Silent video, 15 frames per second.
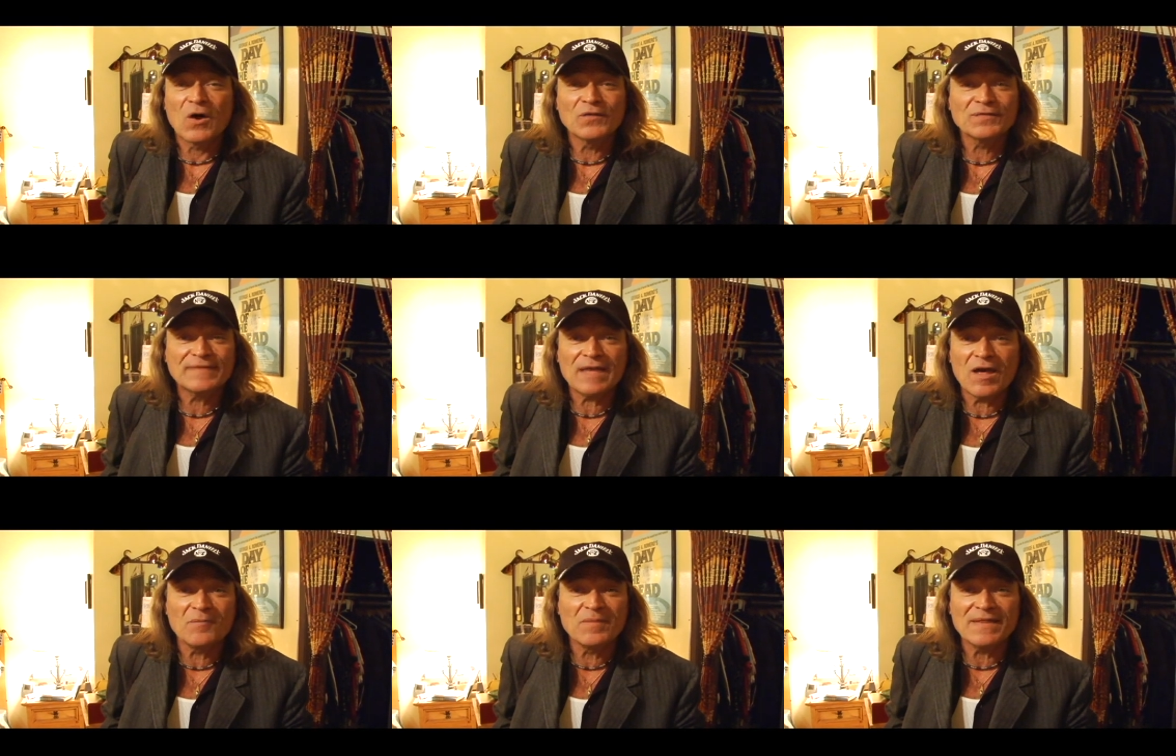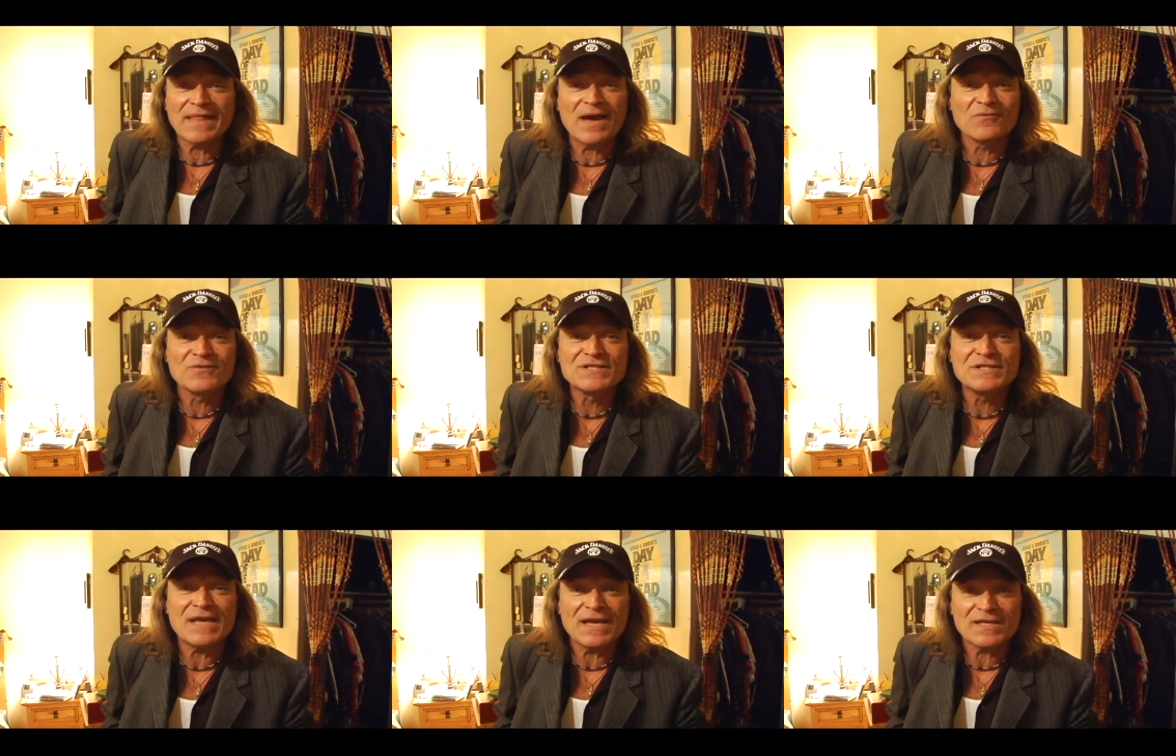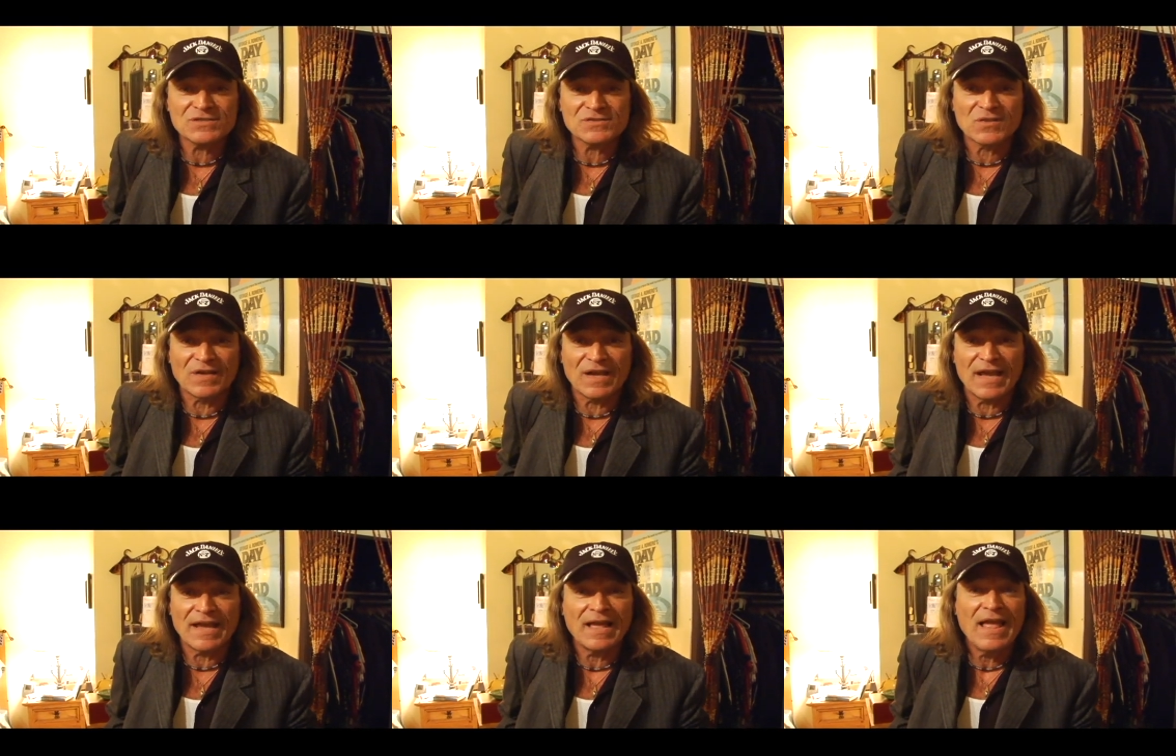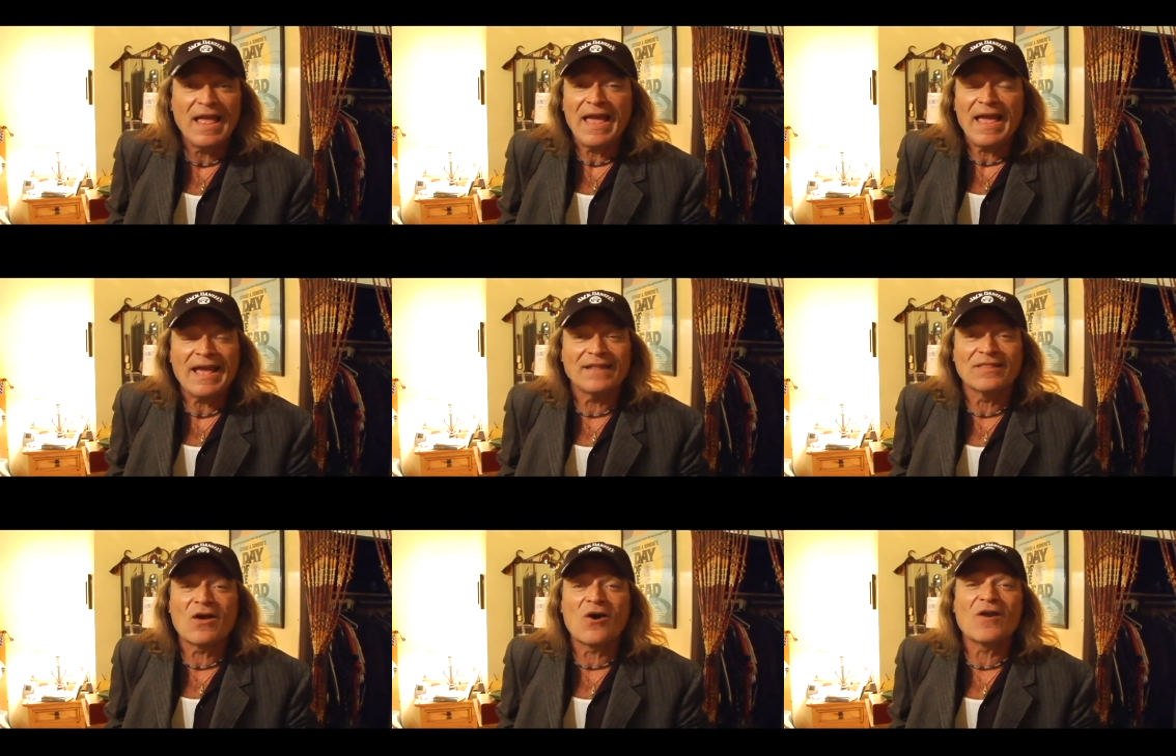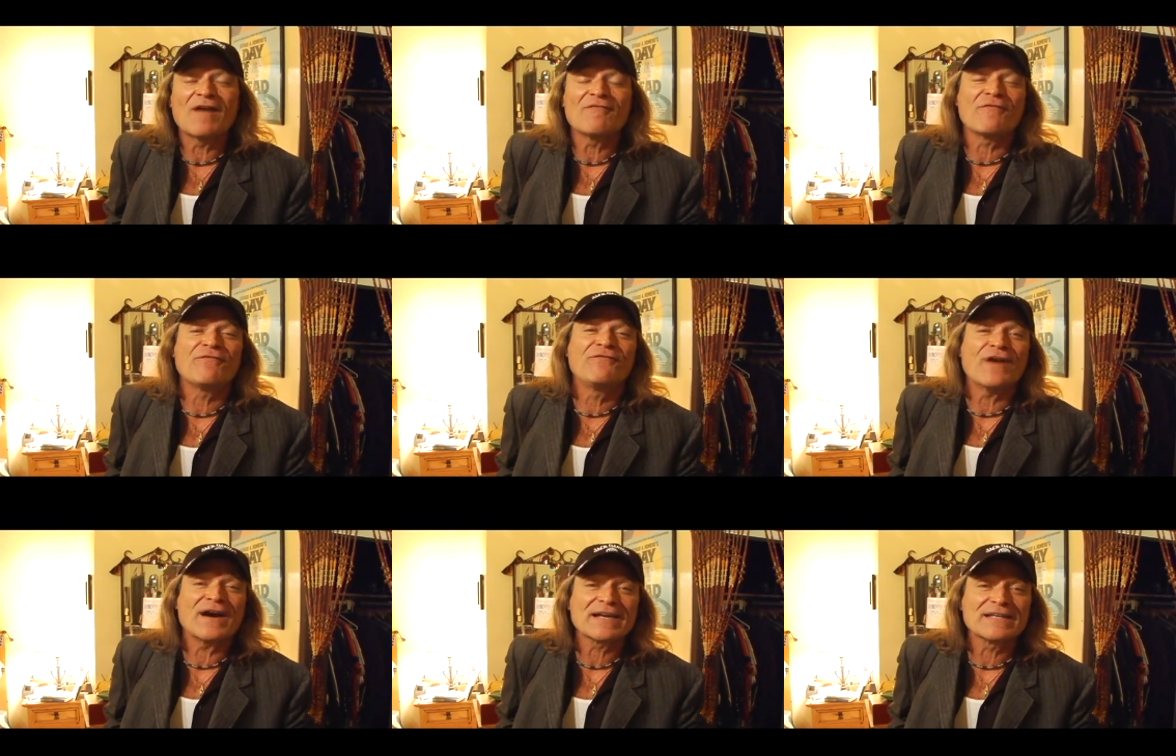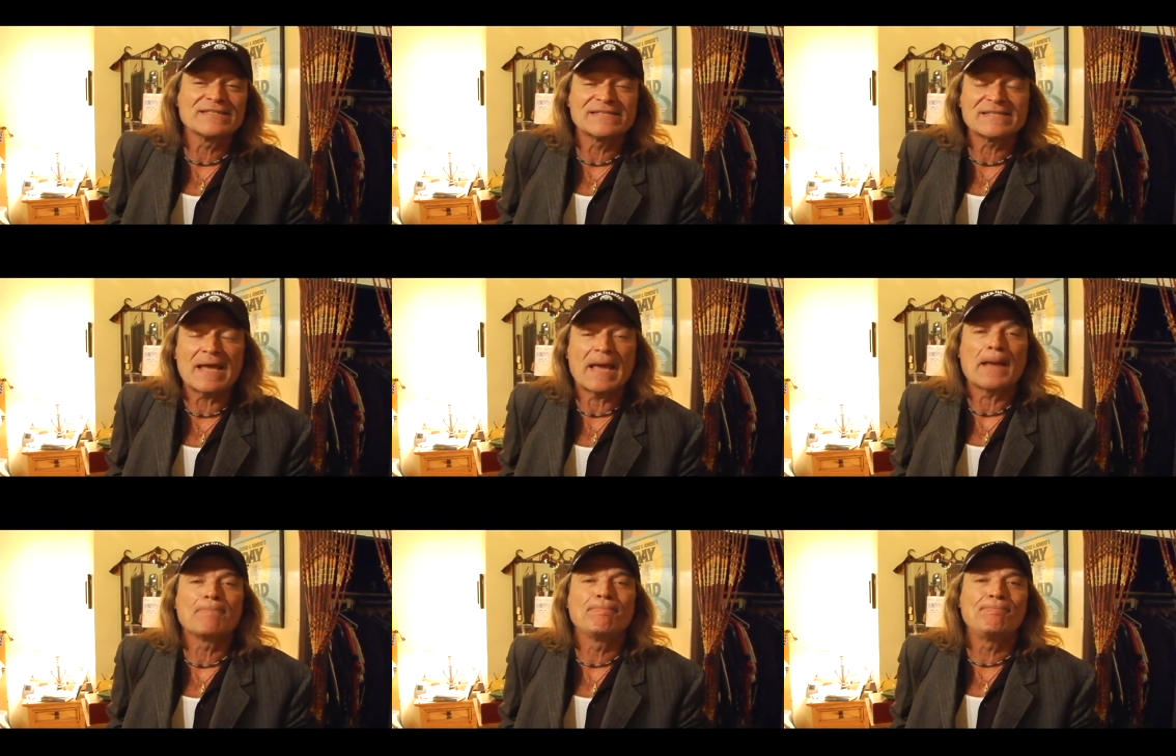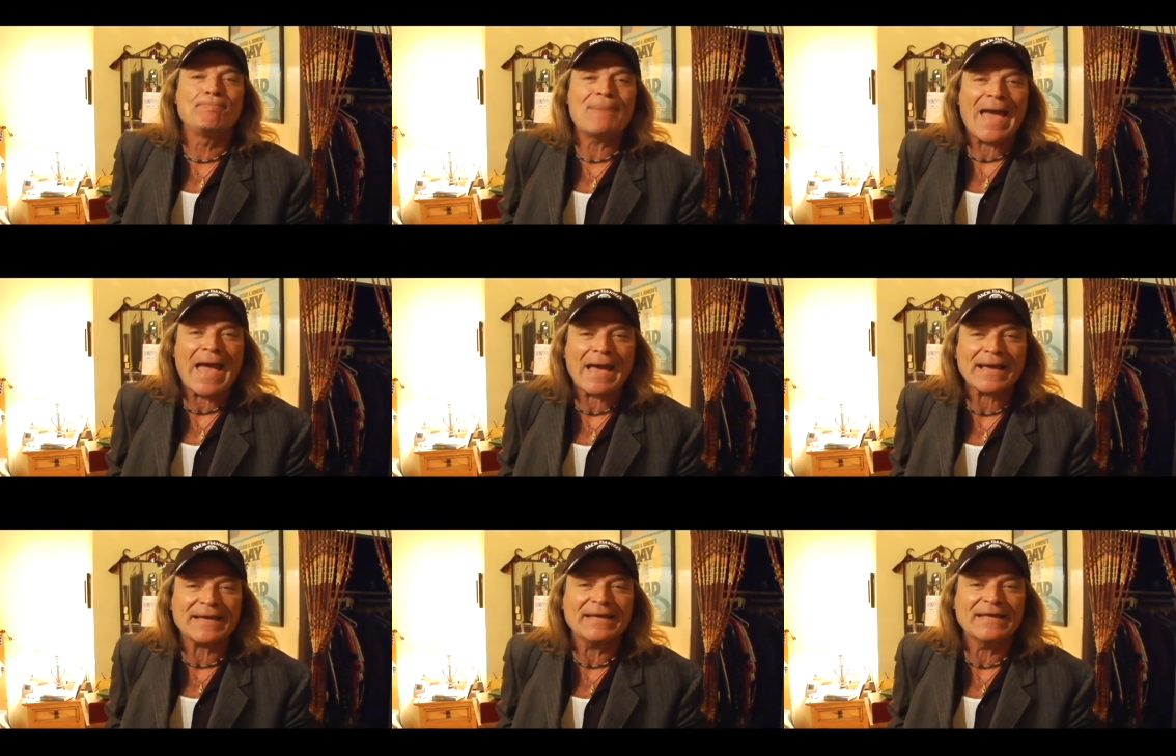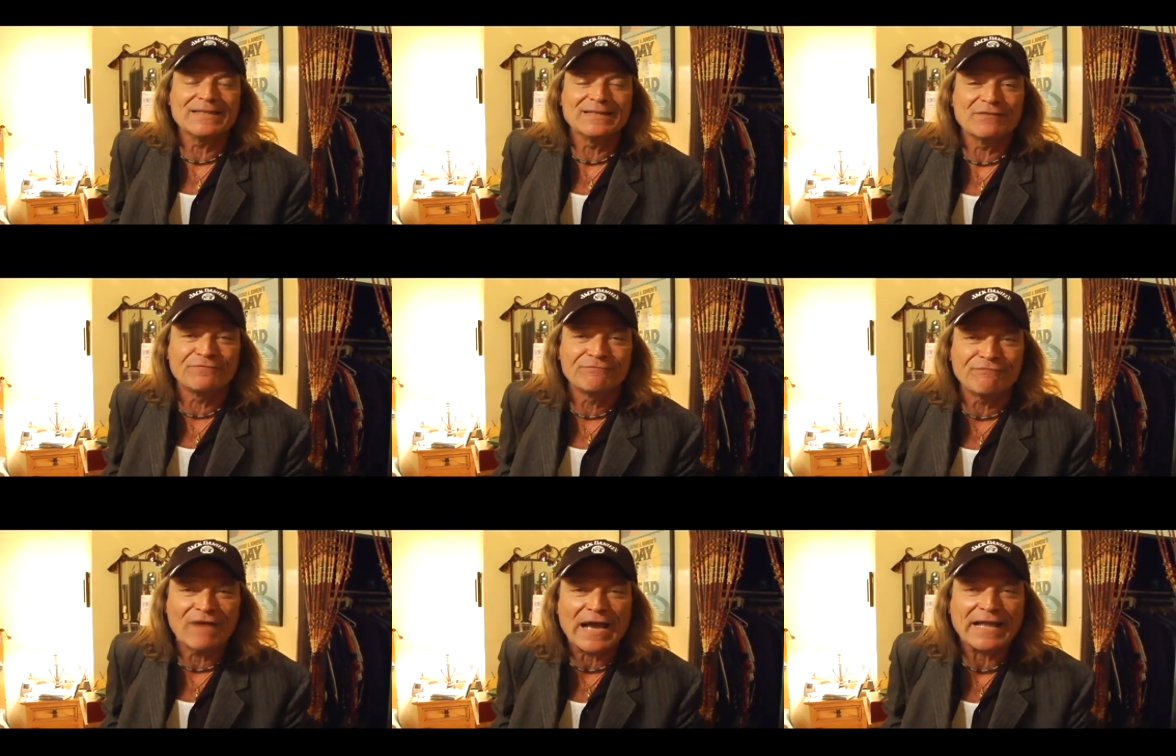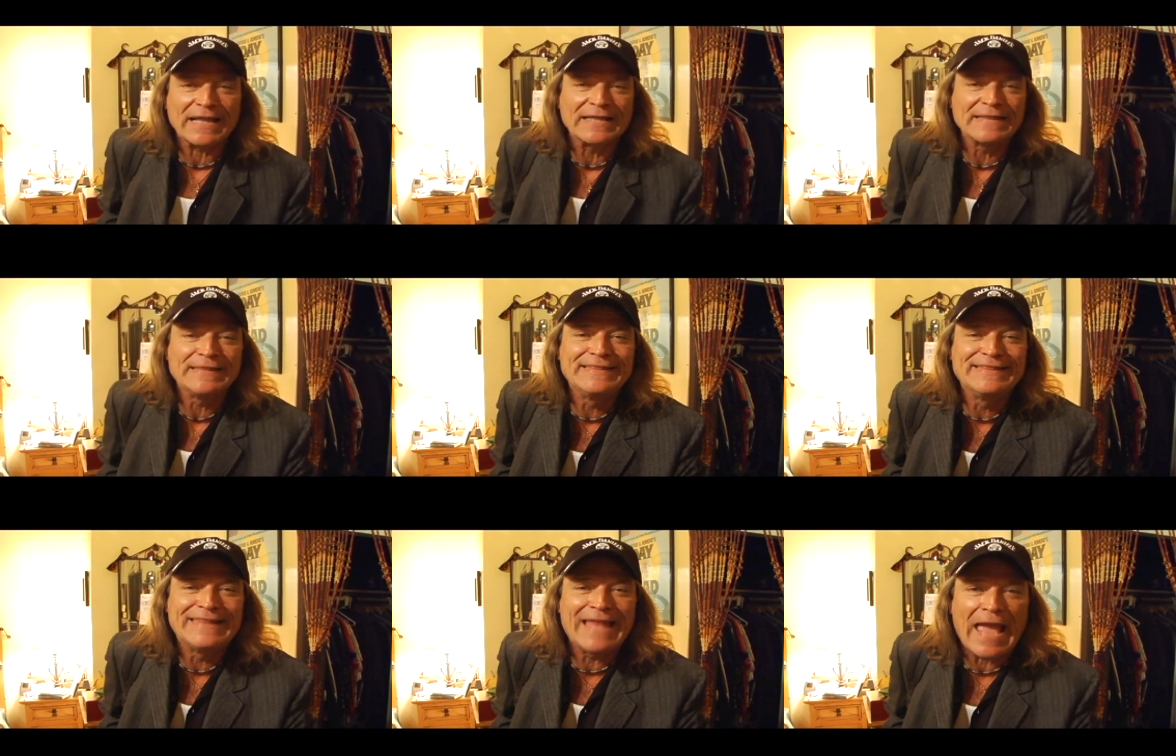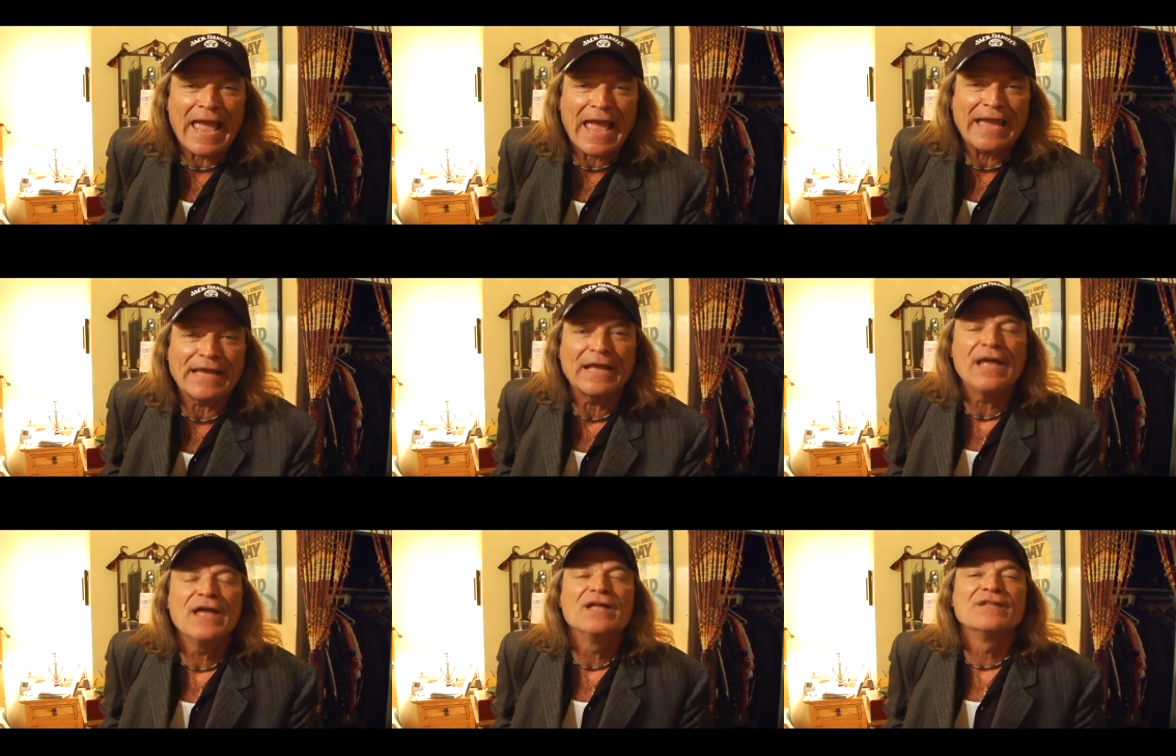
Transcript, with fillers: Don't tell me that was yesterday and don't ever fucking say back in the fucking day